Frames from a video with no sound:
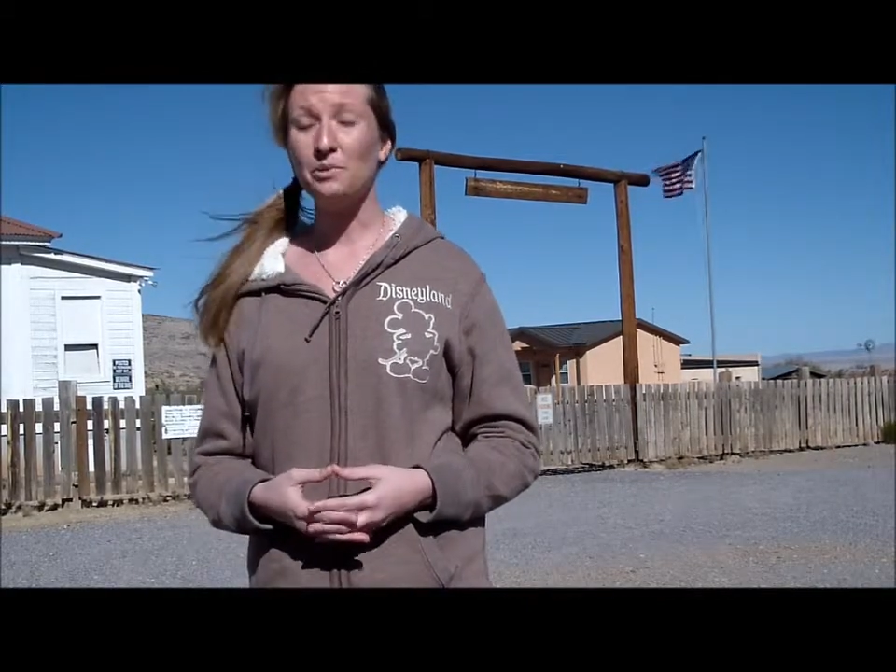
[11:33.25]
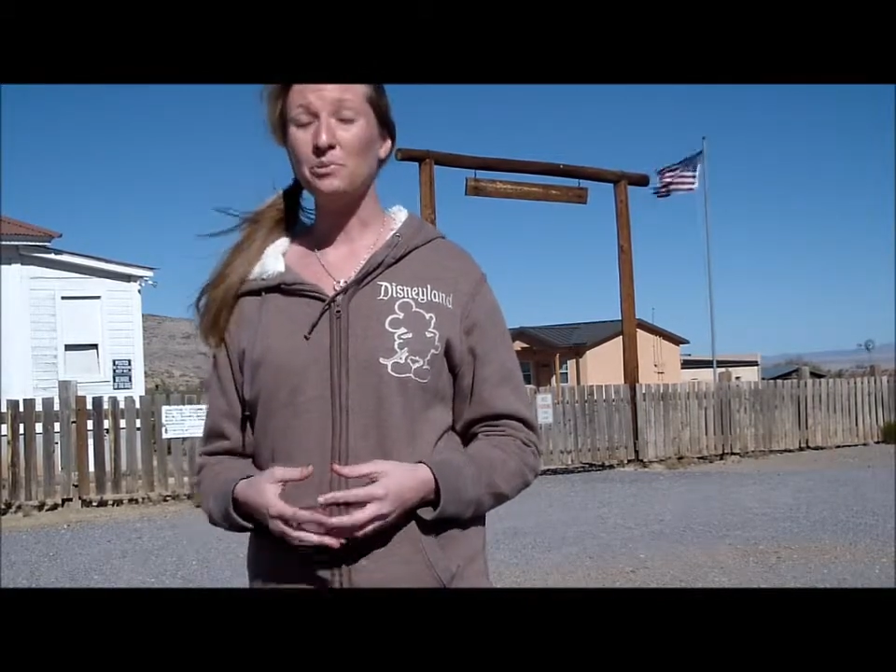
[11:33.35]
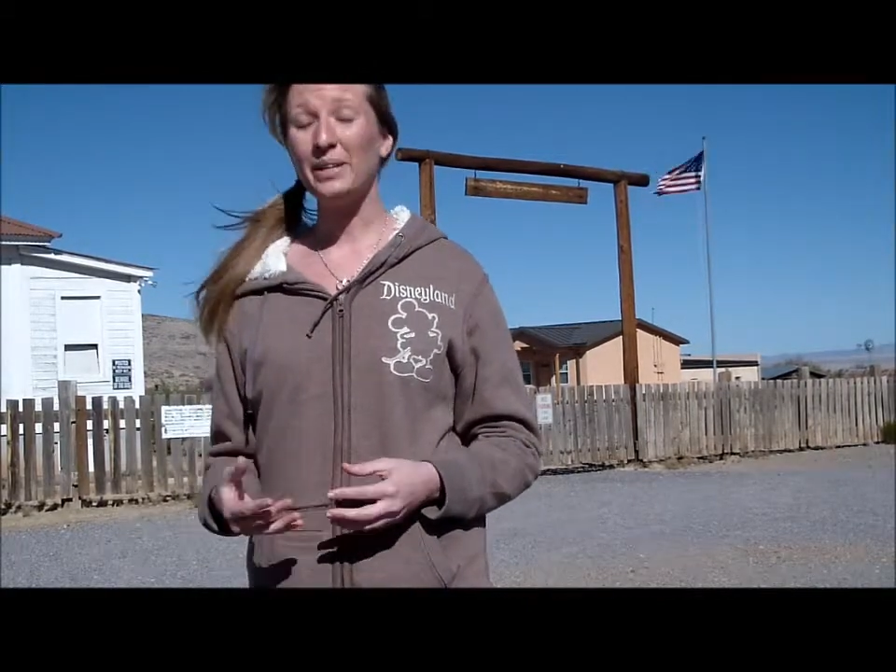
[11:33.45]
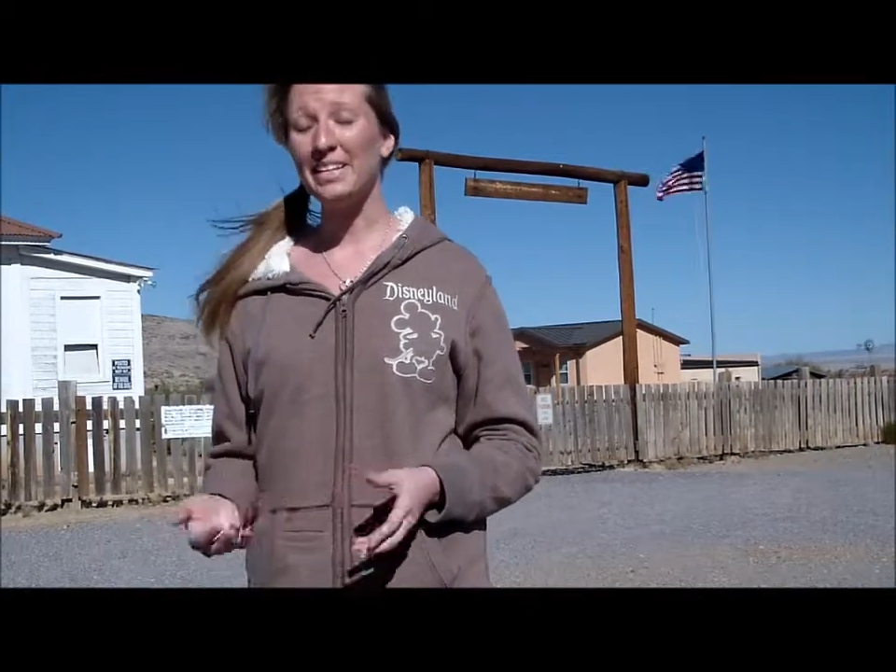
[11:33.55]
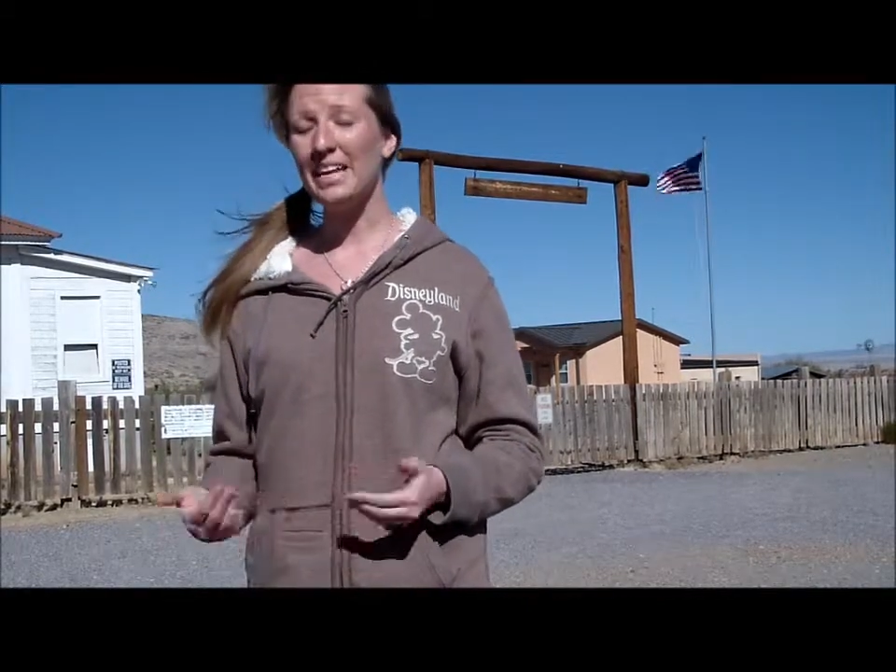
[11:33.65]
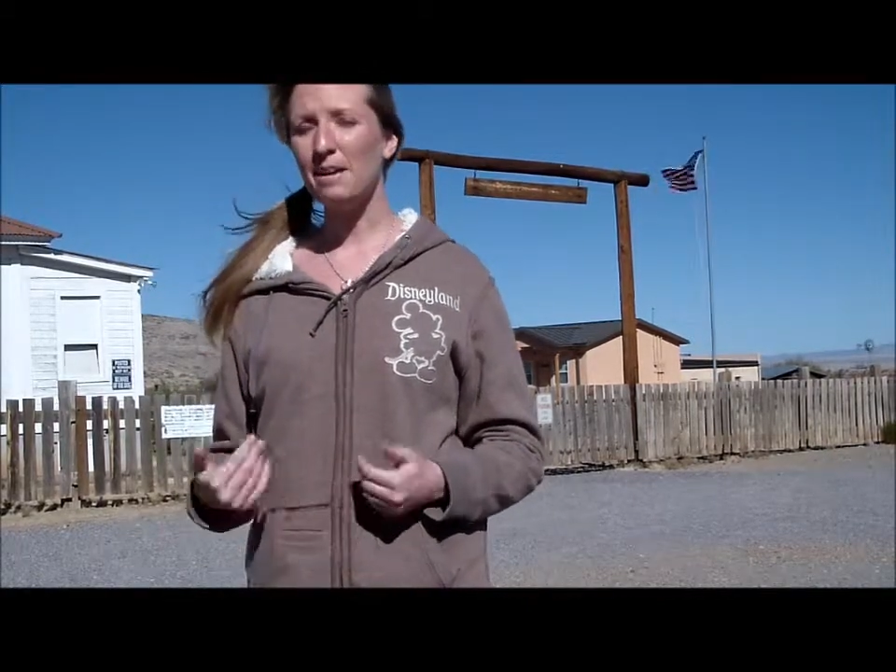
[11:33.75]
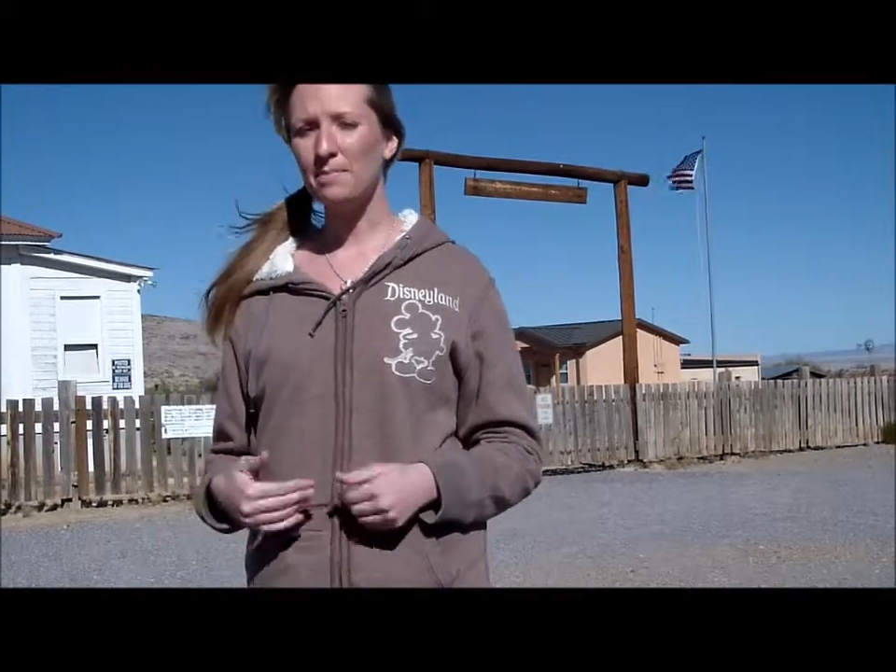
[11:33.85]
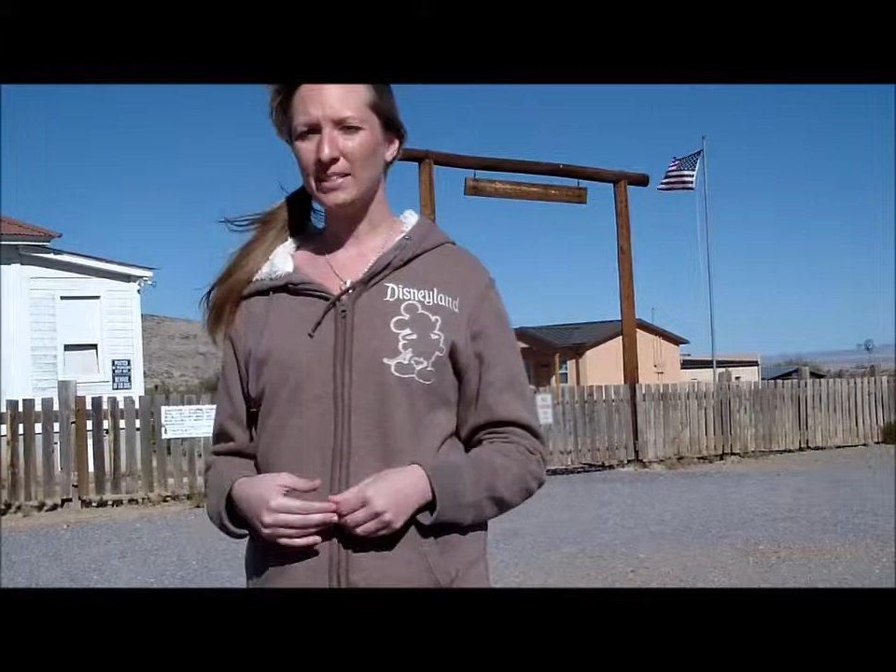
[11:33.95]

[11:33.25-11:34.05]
to rename